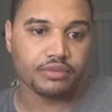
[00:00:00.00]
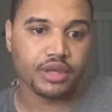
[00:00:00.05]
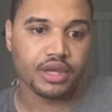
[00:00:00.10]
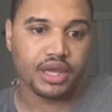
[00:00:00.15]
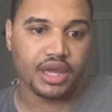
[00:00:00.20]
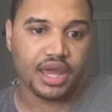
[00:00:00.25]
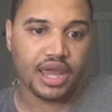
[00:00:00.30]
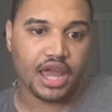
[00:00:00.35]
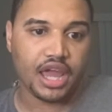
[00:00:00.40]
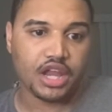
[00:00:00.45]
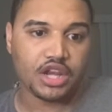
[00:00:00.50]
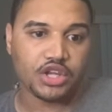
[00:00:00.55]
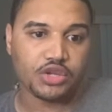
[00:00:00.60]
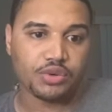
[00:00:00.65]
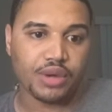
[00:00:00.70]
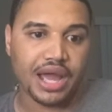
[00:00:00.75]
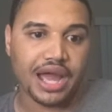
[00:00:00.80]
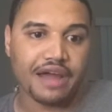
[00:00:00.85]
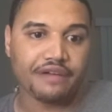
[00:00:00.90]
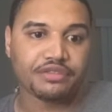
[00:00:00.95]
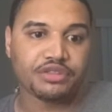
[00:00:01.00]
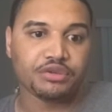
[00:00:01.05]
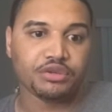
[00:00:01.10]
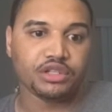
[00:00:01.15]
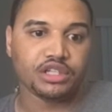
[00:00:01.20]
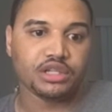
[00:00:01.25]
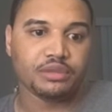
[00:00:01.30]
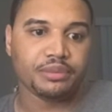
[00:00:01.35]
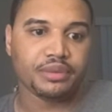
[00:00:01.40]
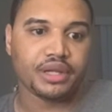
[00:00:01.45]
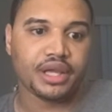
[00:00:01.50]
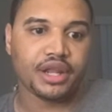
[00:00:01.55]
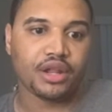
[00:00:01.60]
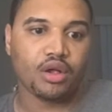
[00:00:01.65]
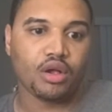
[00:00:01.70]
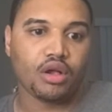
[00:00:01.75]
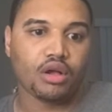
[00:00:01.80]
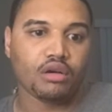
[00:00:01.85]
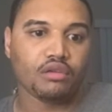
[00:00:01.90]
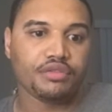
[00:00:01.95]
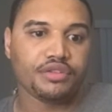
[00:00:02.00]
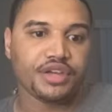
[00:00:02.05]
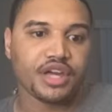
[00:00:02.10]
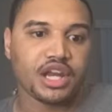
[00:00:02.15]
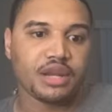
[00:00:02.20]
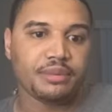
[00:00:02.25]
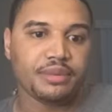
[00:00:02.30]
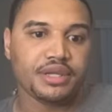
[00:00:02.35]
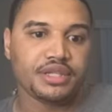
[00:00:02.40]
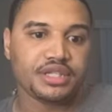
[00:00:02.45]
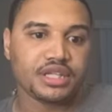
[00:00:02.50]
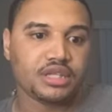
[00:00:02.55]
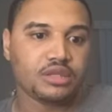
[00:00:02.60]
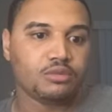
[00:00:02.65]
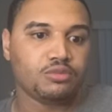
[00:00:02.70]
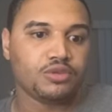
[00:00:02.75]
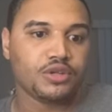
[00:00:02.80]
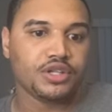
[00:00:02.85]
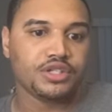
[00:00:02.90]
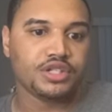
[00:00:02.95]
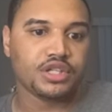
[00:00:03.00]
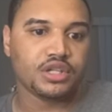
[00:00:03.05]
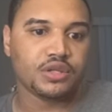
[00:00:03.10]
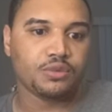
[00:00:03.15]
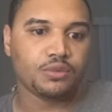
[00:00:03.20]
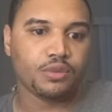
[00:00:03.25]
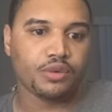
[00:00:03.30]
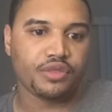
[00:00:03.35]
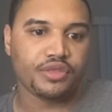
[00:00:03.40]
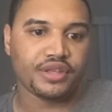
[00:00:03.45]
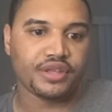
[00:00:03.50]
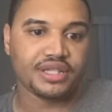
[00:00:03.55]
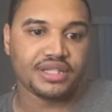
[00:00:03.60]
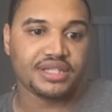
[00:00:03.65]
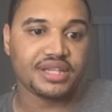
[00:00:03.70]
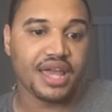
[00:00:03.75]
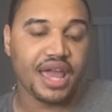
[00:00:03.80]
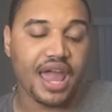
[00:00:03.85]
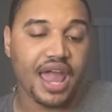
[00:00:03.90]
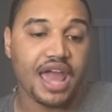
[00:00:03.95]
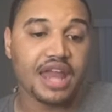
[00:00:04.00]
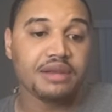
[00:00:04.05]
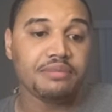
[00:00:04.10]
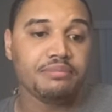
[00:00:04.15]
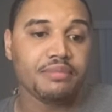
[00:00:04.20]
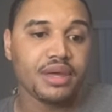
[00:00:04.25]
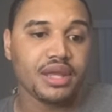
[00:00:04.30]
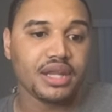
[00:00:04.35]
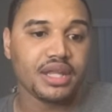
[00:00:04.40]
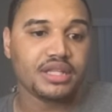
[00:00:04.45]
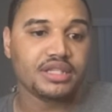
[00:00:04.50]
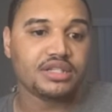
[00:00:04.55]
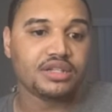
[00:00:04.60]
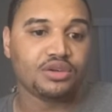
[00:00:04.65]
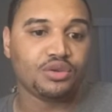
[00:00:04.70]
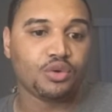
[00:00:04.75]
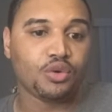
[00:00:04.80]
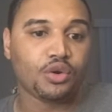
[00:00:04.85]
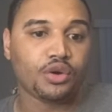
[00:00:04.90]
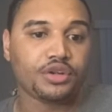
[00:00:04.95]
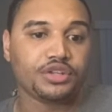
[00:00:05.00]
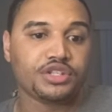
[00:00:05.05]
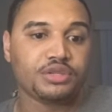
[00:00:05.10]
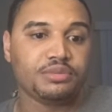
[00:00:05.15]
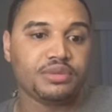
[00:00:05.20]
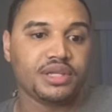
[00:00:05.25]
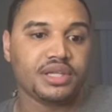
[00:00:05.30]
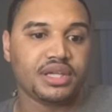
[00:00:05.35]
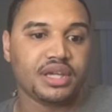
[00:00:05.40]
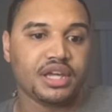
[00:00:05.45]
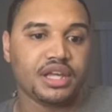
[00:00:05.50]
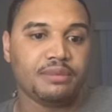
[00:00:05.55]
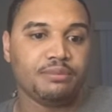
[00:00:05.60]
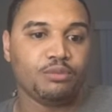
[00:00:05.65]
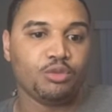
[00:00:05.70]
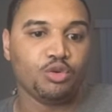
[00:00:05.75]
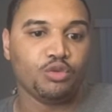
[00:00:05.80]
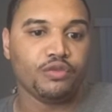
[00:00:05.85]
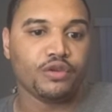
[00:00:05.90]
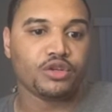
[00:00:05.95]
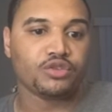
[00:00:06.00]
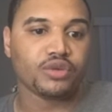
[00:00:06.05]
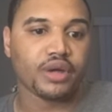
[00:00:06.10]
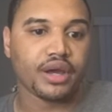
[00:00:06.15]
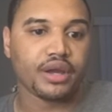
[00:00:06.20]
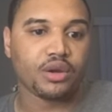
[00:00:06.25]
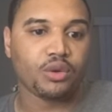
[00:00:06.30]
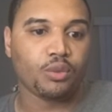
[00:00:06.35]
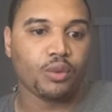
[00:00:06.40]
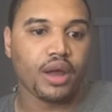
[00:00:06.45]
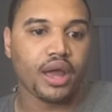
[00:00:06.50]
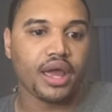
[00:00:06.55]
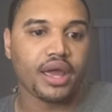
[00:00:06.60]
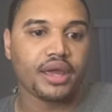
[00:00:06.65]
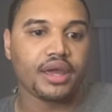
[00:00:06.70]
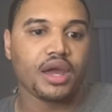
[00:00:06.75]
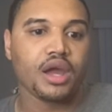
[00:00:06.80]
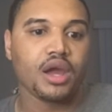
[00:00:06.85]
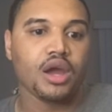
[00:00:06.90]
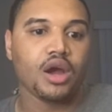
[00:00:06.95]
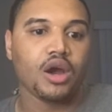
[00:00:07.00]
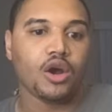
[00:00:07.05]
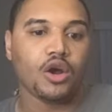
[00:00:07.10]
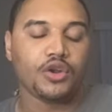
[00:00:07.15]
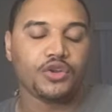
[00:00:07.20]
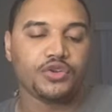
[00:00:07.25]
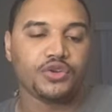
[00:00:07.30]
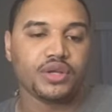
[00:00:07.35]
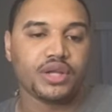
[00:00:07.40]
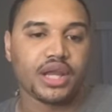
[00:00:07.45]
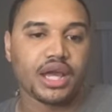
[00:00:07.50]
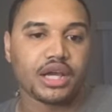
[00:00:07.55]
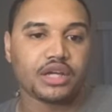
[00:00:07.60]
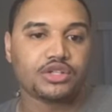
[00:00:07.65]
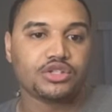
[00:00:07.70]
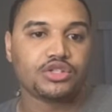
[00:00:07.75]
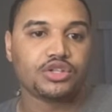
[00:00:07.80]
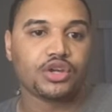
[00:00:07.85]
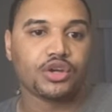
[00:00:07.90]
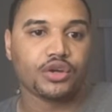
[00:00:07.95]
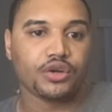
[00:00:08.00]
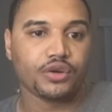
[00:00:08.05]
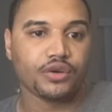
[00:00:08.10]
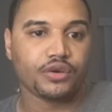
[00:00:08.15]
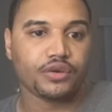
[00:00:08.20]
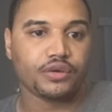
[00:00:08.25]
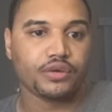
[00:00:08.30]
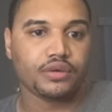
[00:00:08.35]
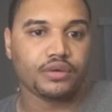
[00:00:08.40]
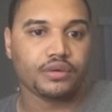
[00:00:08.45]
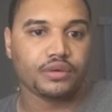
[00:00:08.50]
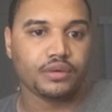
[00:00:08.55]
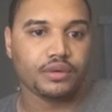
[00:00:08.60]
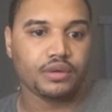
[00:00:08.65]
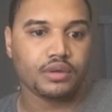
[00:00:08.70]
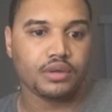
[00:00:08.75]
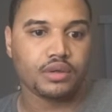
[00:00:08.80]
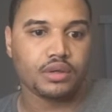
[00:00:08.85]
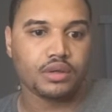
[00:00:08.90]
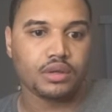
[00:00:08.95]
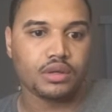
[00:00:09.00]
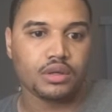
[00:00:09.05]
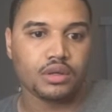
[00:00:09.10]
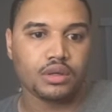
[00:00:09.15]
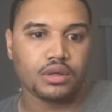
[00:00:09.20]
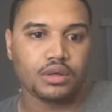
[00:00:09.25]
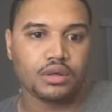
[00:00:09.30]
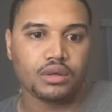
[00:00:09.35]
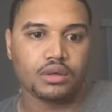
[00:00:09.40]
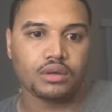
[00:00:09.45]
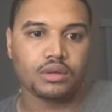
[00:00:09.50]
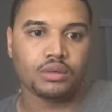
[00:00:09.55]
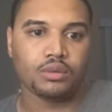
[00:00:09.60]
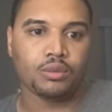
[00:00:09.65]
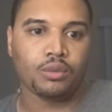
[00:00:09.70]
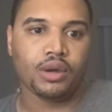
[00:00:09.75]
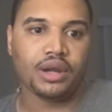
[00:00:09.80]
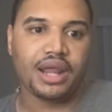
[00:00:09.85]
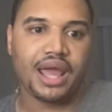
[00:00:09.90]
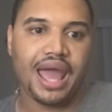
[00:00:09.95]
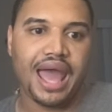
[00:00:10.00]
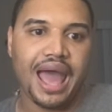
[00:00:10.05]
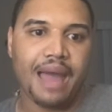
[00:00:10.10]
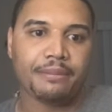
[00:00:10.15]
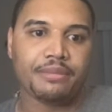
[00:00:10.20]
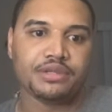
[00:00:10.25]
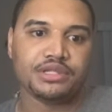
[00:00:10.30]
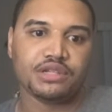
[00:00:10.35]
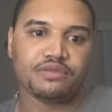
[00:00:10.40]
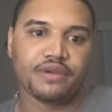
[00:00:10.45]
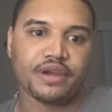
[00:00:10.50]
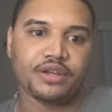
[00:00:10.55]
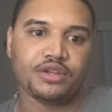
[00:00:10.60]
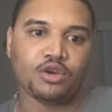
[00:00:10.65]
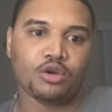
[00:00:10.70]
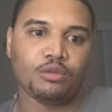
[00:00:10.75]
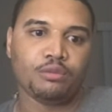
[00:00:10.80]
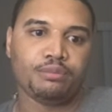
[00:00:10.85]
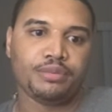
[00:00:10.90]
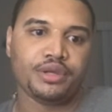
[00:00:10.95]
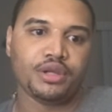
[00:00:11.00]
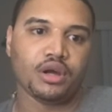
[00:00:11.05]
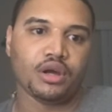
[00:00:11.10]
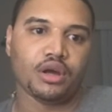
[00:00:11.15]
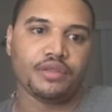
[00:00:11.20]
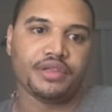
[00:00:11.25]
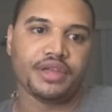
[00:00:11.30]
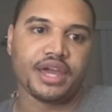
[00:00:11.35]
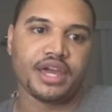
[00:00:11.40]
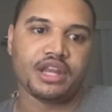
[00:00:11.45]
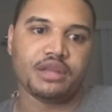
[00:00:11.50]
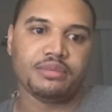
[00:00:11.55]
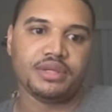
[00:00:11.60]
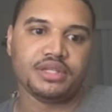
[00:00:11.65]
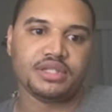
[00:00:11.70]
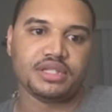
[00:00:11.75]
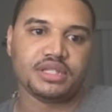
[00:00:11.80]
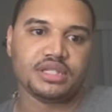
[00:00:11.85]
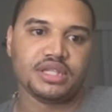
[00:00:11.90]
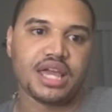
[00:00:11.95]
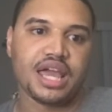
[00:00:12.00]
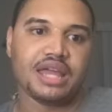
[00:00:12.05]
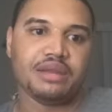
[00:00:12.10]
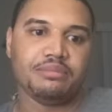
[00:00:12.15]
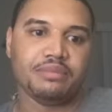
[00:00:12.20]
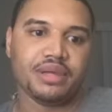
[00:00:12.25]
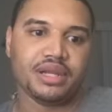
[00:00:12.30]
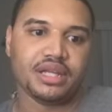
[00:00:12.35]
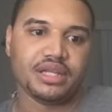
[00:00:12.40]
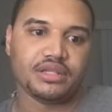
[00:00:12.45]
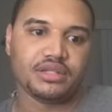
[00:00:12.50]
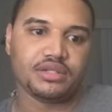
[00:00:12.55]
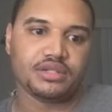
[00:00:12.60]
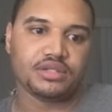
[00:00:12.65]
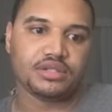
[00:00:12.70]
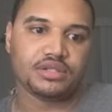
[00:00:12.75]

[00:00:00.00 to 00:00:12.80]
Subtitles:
and you have to eliminate all the enemies in the prison within 10 minutes in order to begin moving right away on your next turn. What happens if I don't beat all the enemies in 10 minutes?